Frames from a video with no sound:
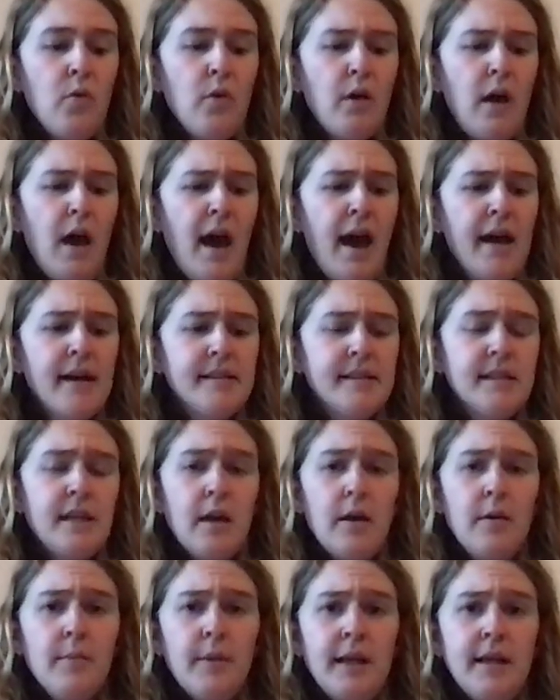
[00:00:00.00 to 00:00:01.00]
had
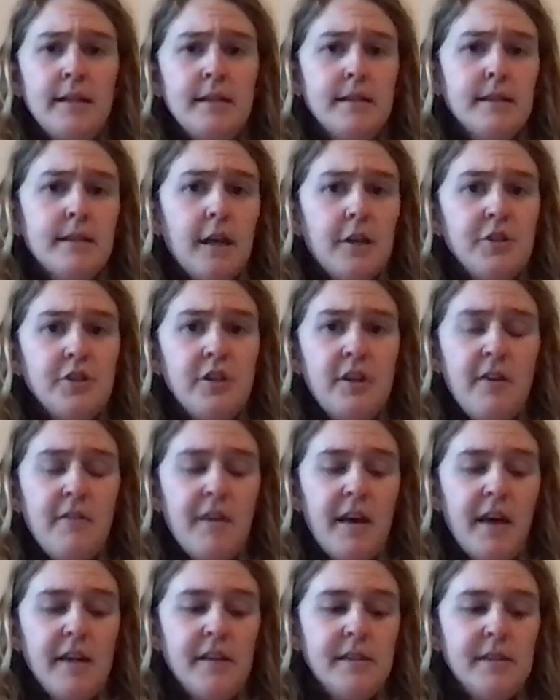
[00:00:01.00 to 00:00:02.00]
some like discussion
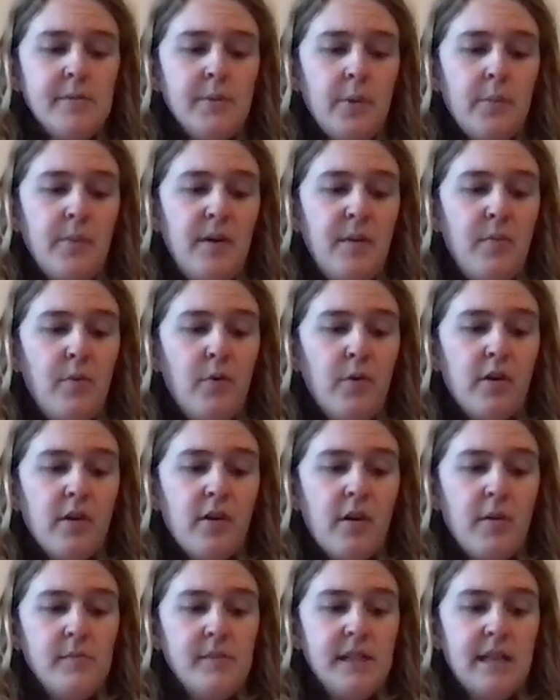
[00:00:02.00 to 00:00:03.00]
events where people
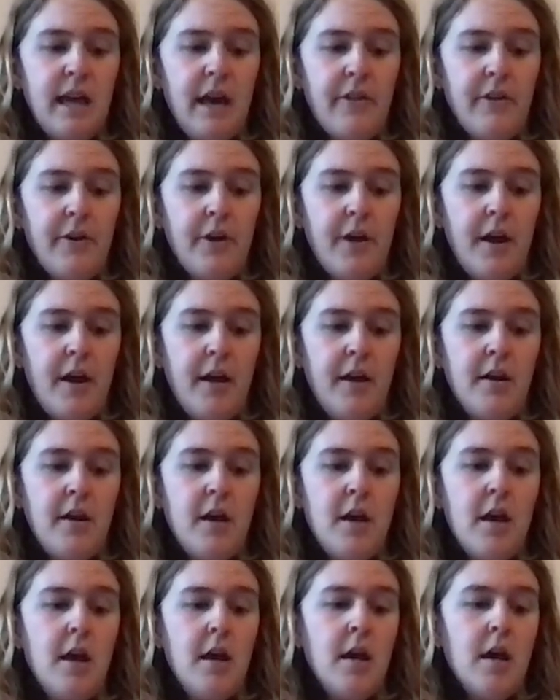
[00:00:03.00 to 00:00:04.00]
could come together
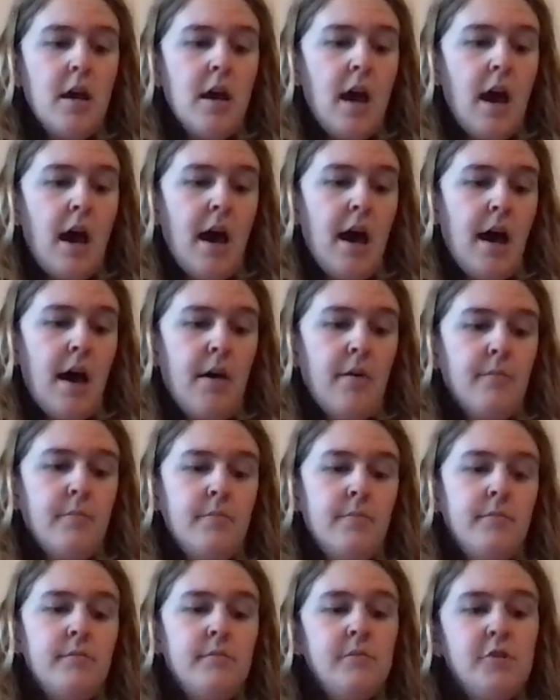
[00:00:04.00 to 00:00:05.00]

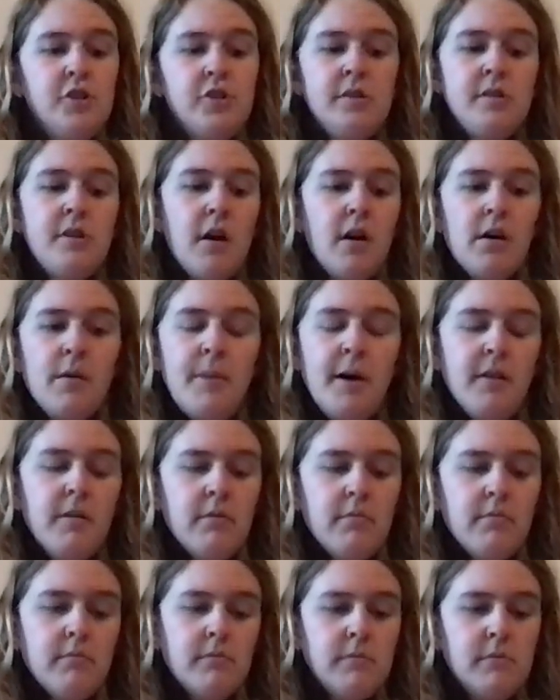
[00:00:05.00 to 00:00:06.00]
and just talk about
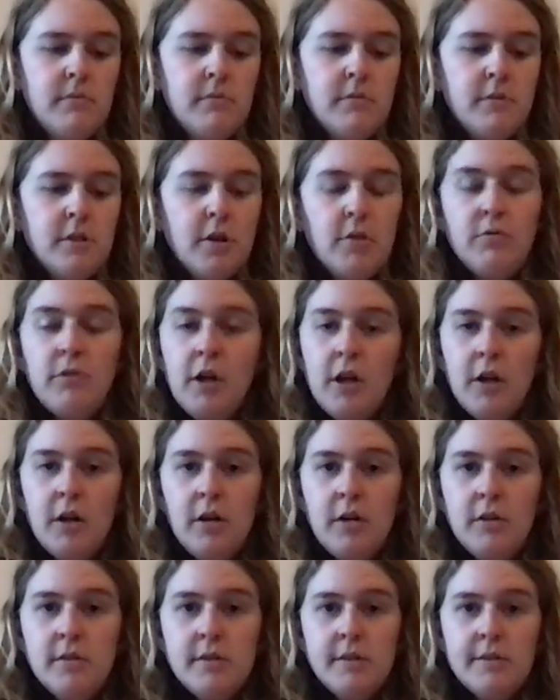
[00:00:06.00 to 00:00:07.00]

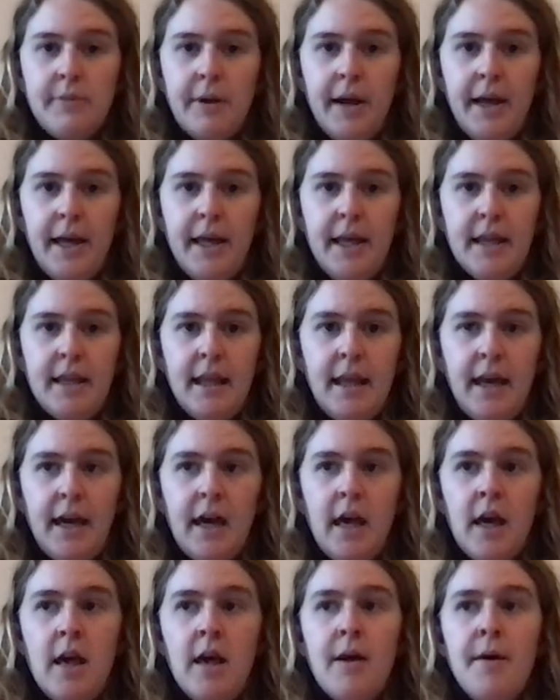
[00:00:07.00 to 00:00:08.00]
donors, right? And
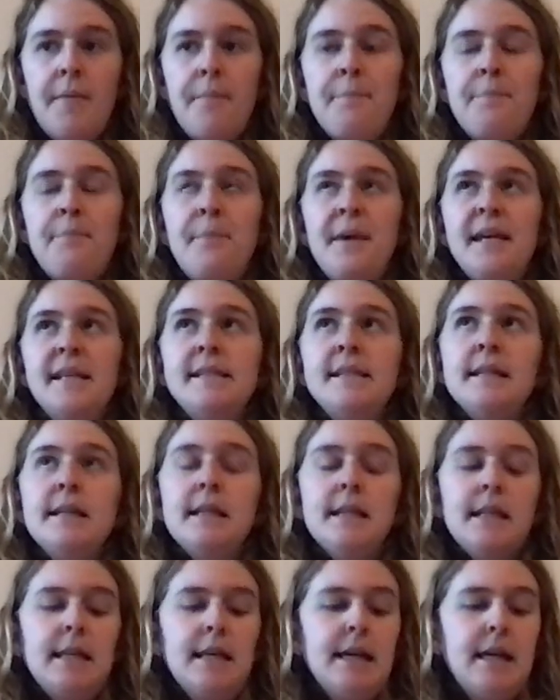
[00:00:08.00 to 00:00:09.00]
like
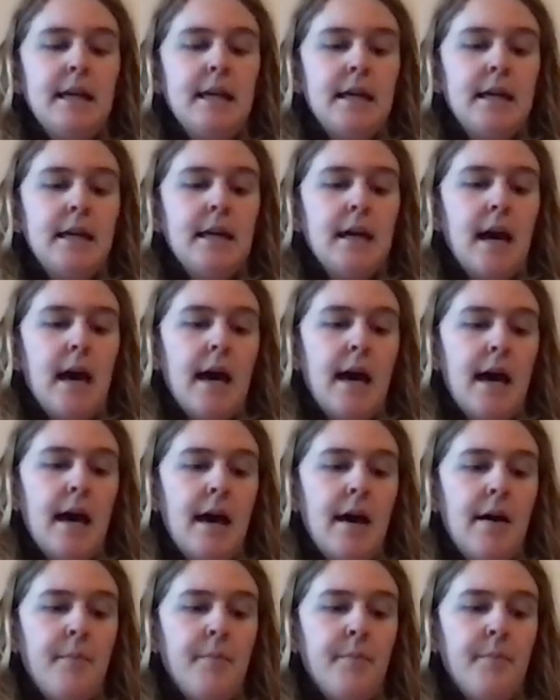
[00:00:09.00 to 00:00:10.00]
basically,
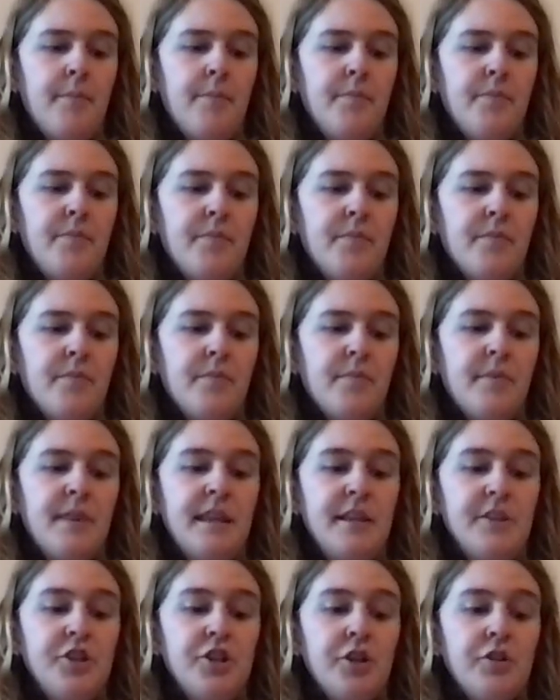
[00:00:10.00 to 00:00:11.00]

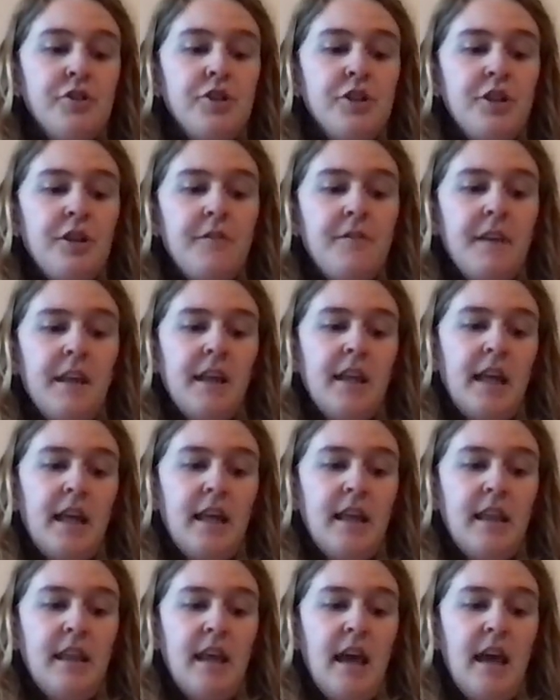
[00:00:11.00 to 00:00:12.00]
the children are feeling
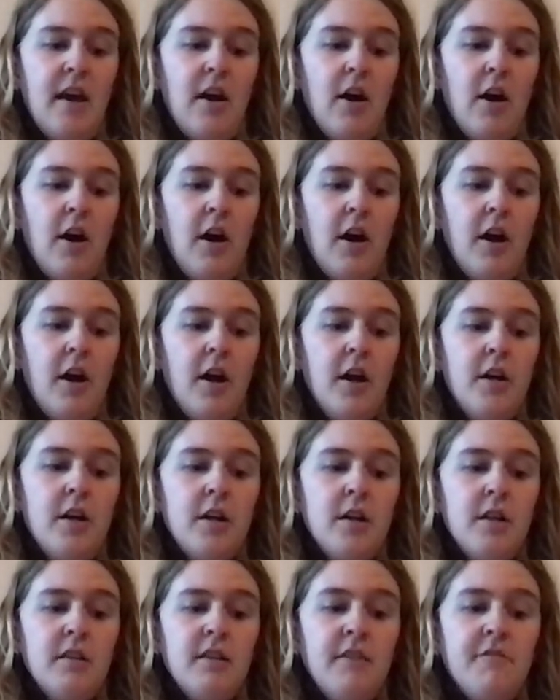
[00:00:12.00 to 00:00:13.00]
like they are
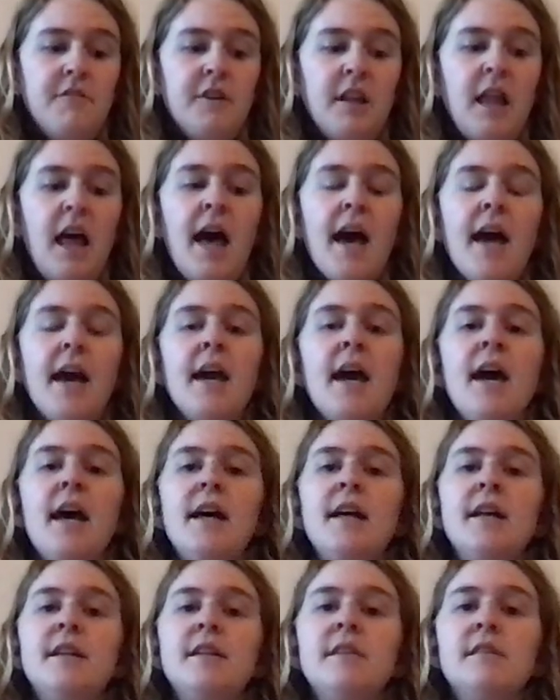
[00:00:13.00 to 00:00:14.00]
lived a lie,
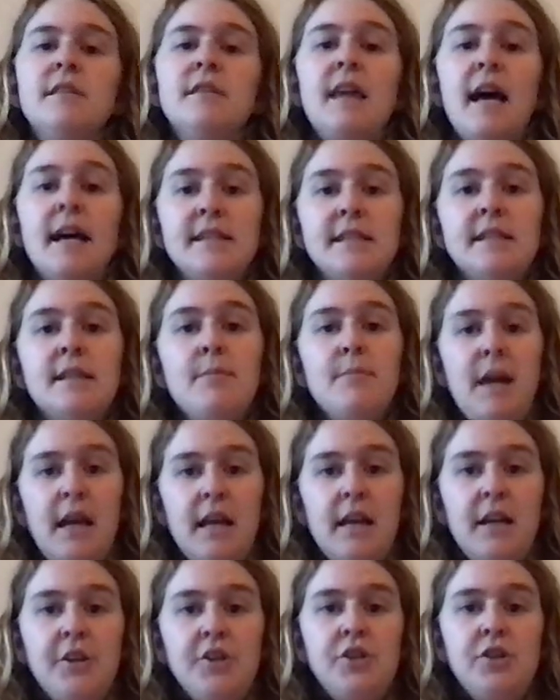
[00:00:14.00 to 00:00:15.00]
and that's the
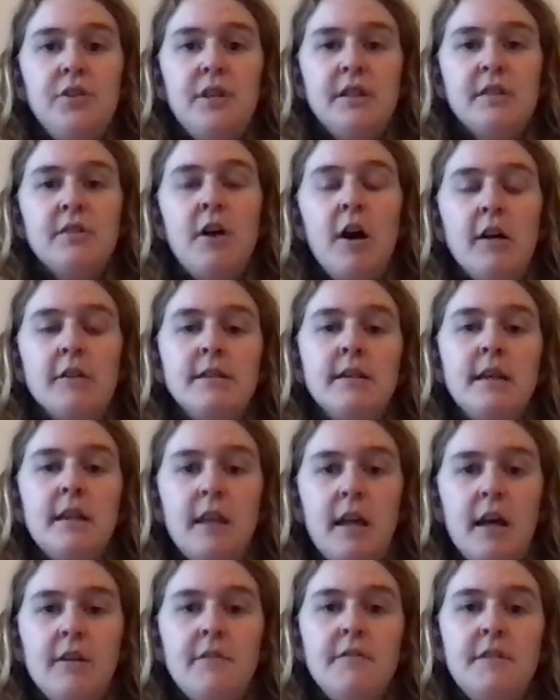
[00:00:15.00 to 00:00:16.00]
main issue that's causing a
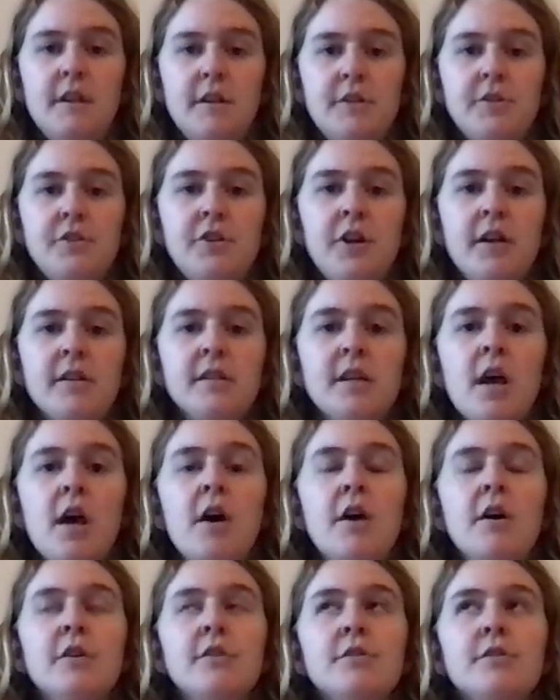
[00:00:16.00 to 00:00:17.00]
lot of the distress.
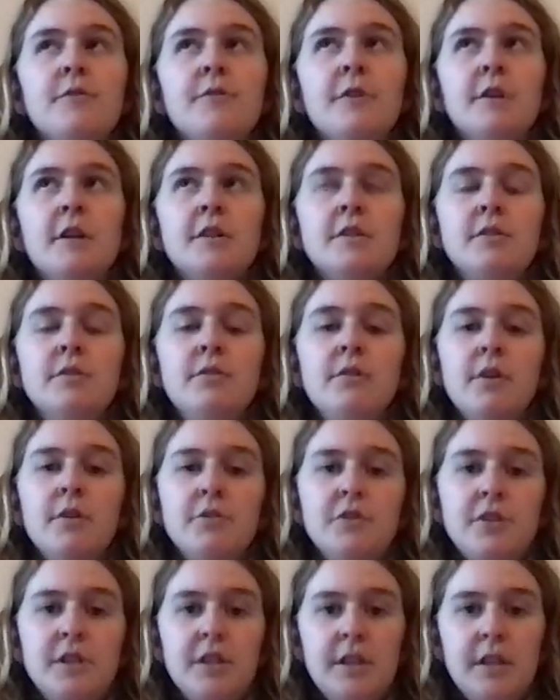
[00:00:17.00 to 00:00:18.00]
So for Natsuko,
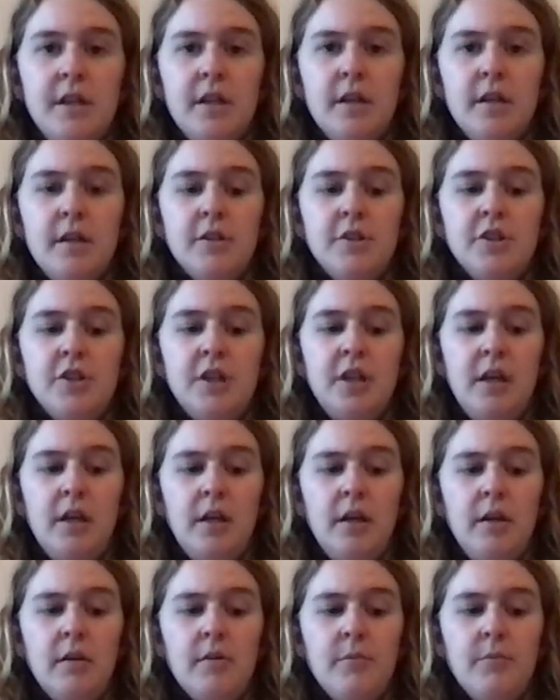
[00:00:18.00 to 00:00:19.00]

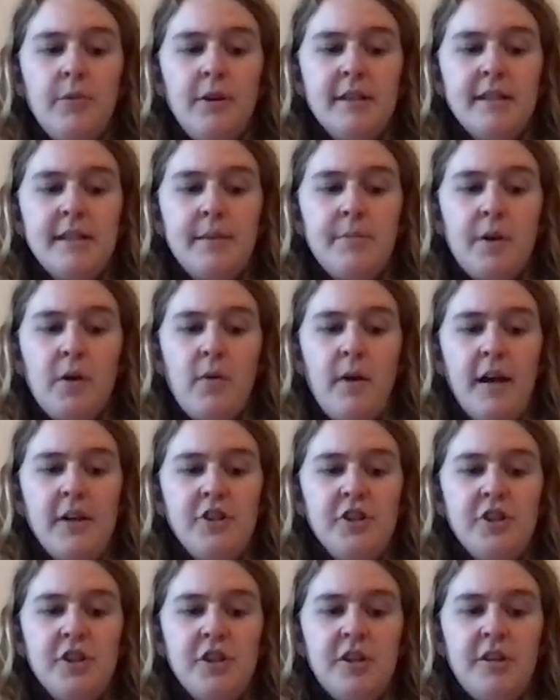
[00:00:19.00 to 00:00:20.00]
she brings up the
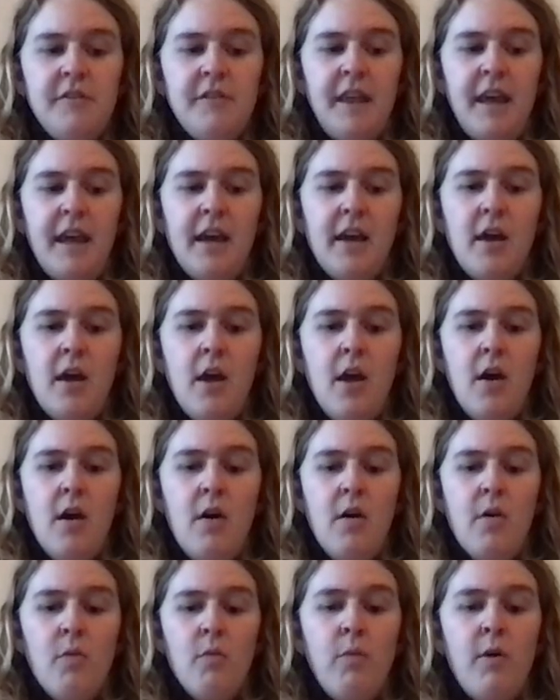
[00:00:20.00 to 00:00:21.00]
question of like,
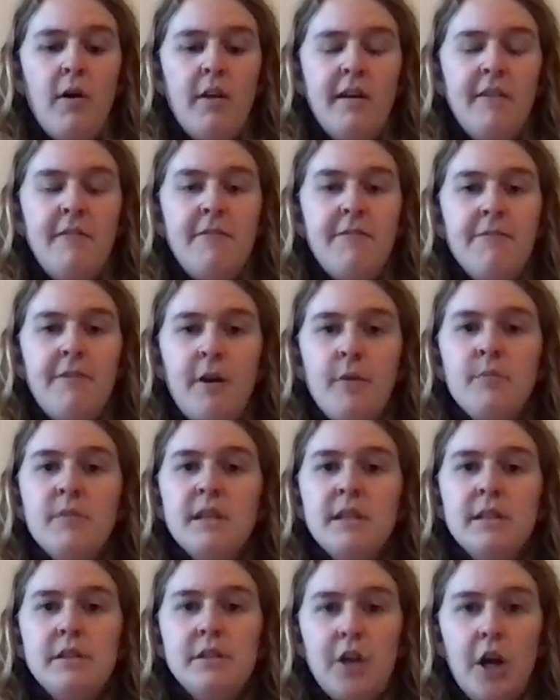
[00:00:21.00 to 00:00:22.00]
well, if from
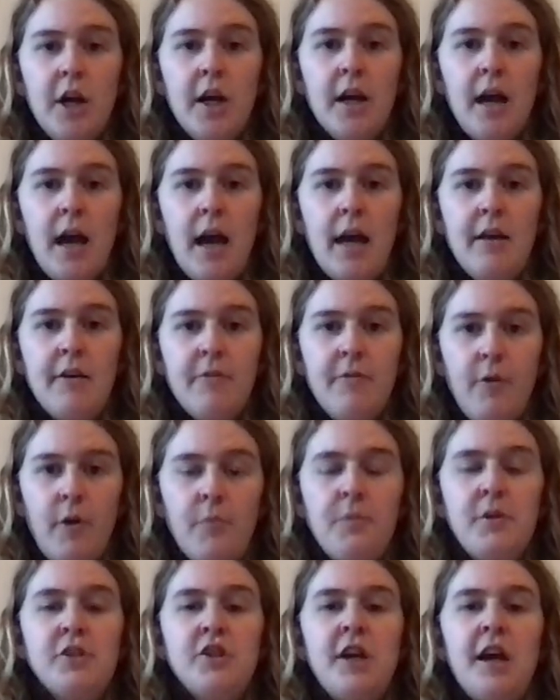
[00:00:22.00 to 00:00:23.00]
the start I
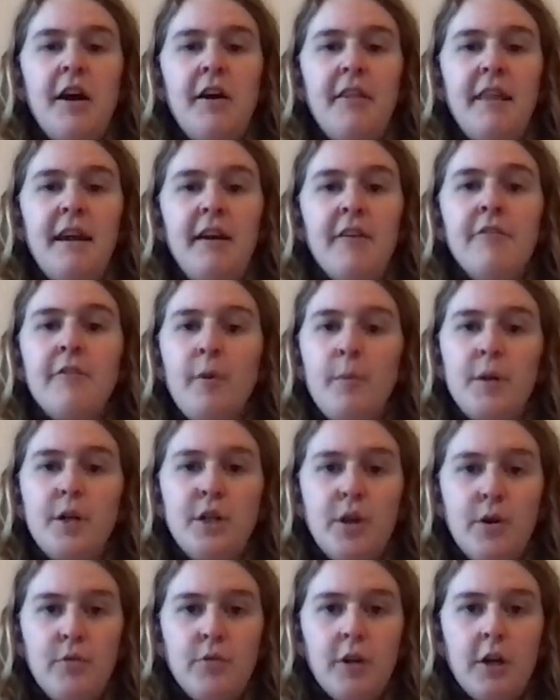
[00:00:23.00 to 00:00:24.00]
inform the child they are from a
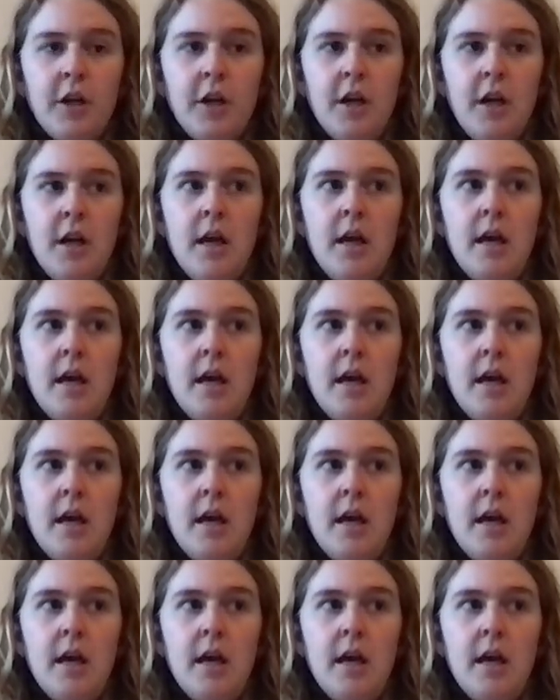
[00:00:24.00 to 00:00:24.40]
donor,